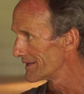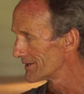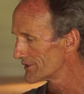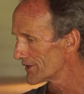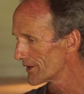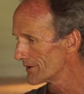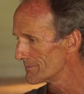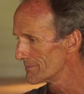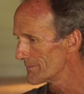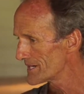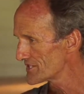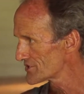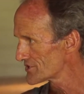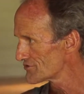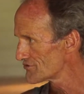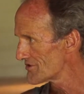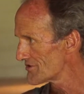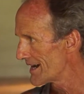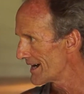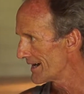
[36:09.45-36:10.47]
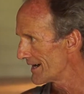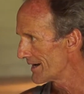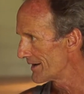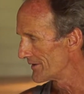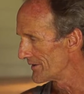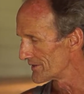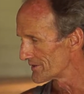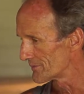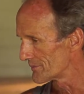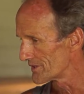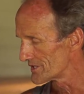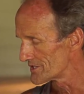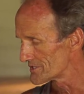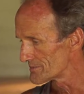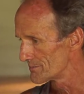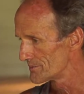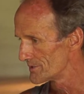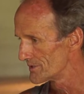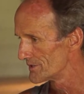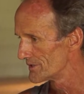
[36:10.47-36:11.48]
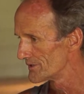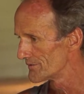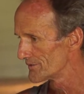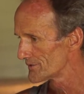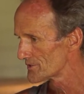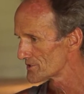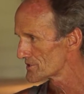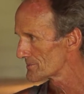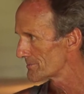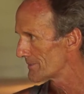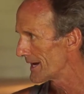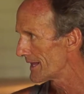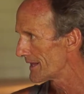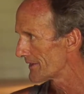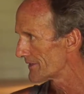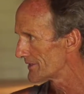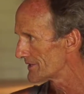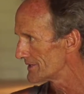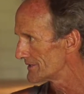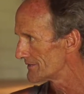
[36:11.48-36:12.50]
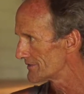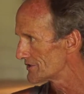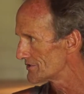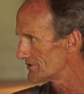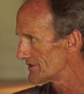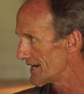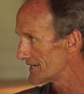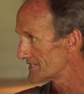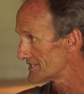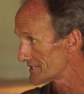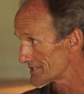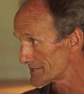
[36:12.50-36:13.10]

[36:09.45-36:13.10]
Don't mess around with this beautiful spell that you've created.